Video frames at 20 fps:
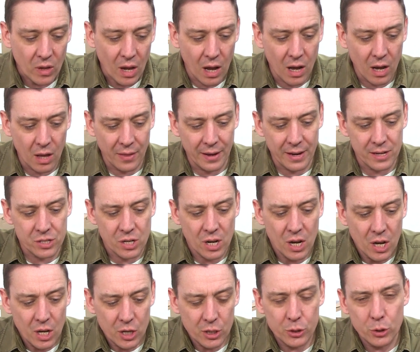There's
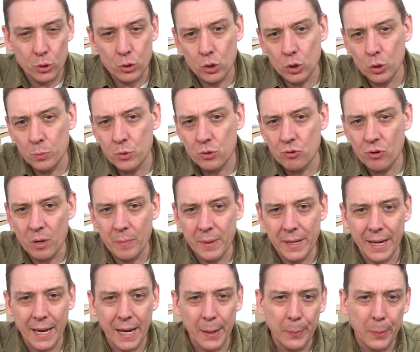YouTube
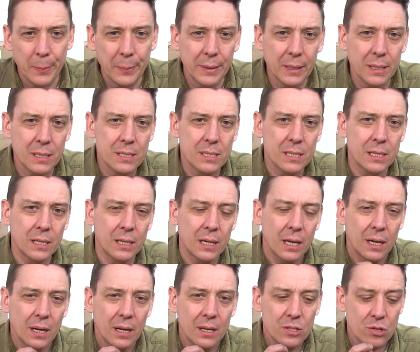streaming capability
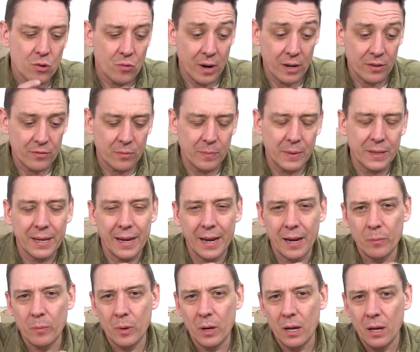direct from the
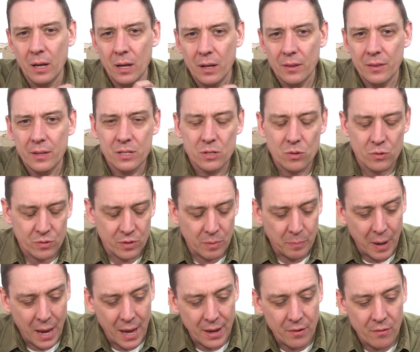camera. There's also
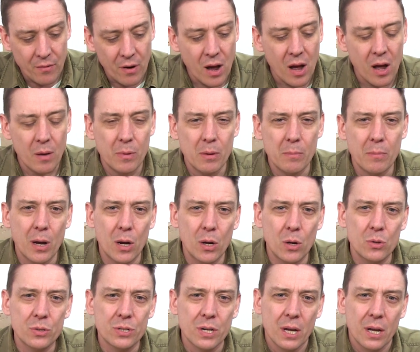panorama
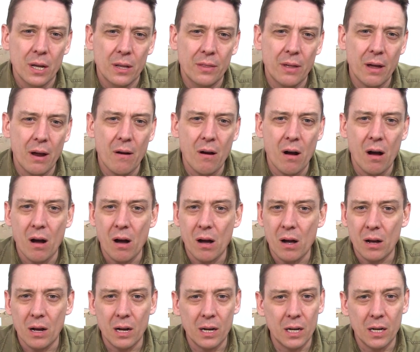mode. There
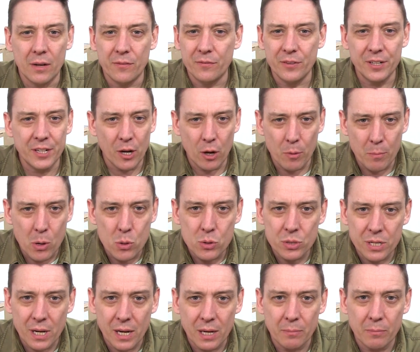are video
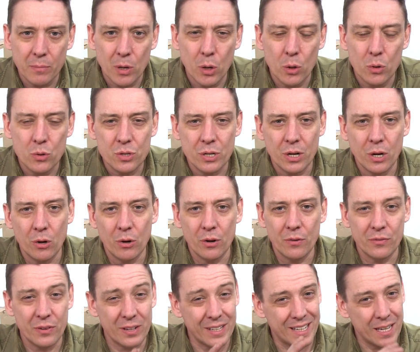mosaic modes and a lot
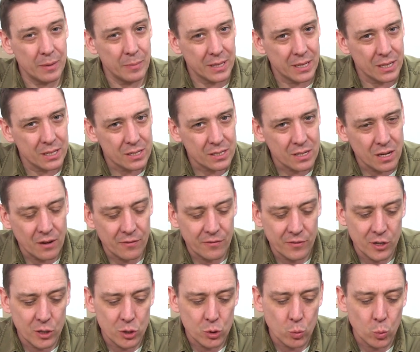of gimmicky stuff
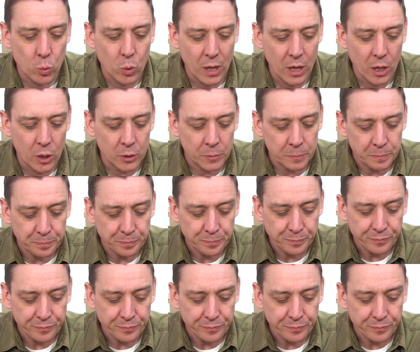as well.